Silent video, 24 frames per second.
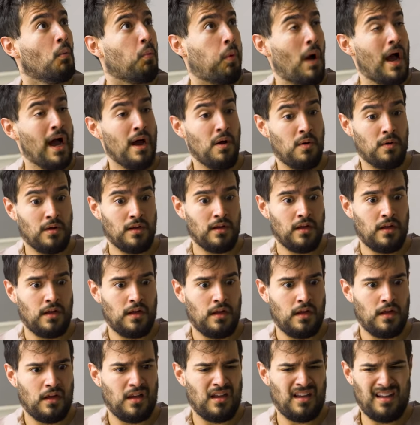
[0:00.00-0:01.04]
Wow,
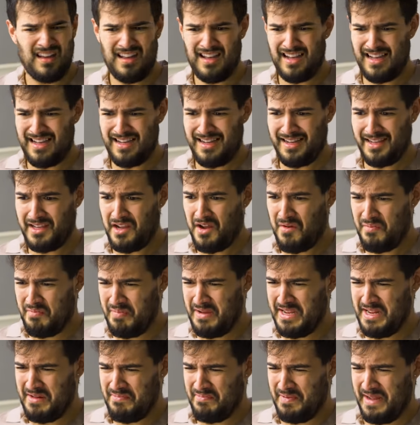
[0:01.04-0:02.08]
I got
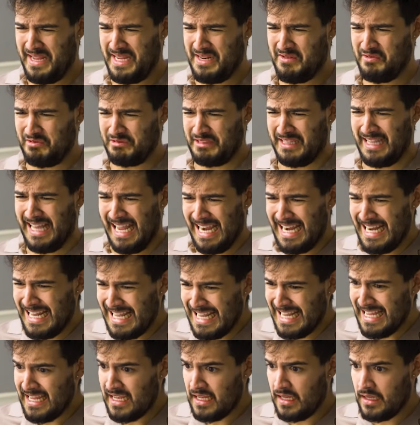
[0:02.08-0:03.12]
beat up by an old
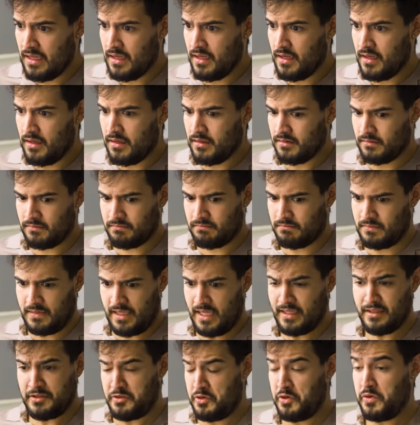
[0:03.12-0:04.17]
lady?
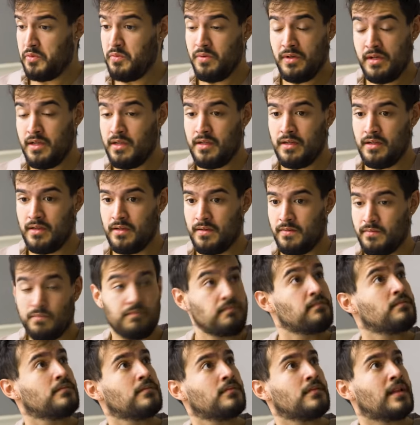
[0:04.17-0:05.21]
That's new.
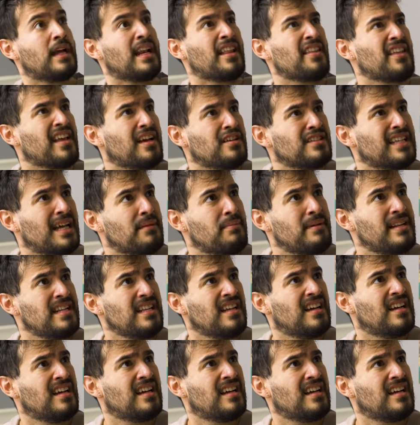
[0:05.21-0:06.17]
Anything else happen?